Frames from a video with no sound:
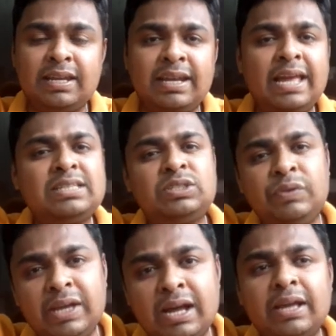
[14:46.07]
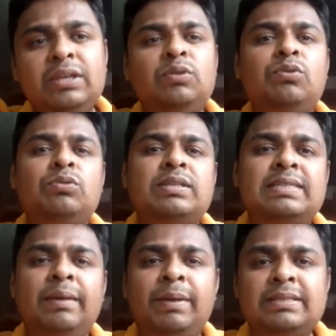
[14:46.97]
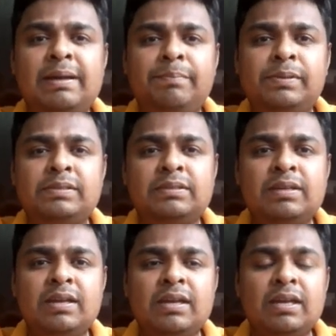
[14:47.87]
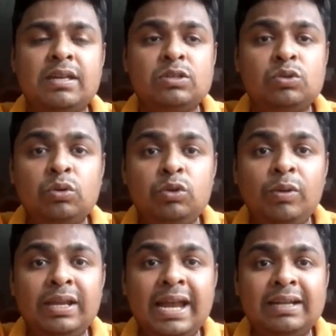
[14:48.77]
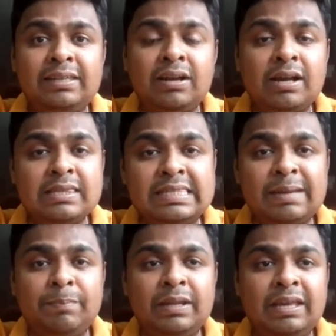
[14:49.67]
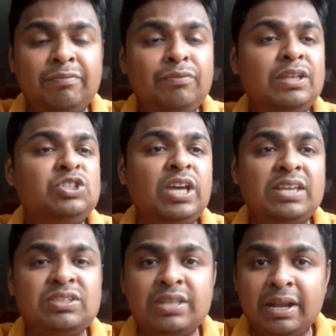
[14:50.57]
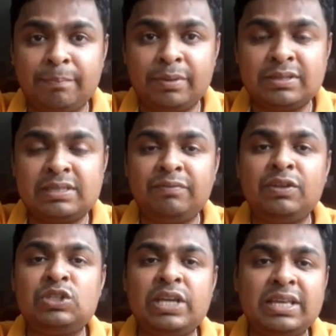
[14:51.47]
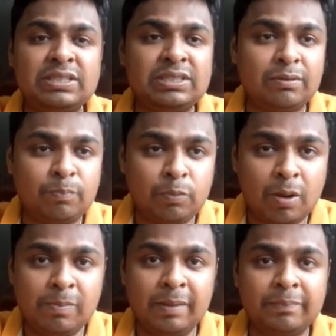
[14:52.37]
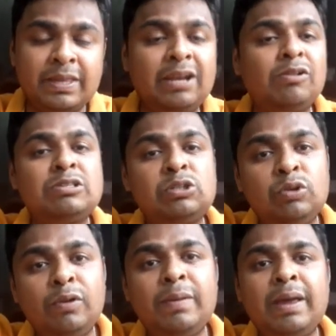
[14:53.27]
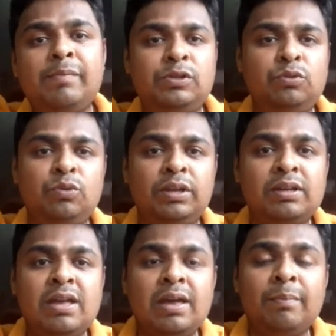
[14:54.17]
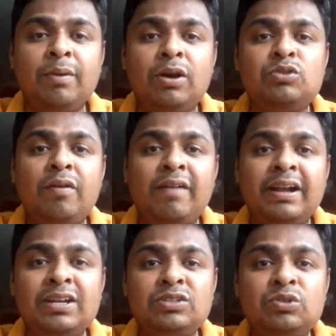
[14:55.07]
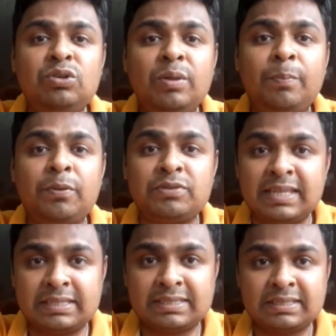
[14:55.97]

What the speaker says: Next week again you do the same examples. So you will get the concept. If we change the numbers, if we change the problem, then also you will be able to do it, because you have understood the process.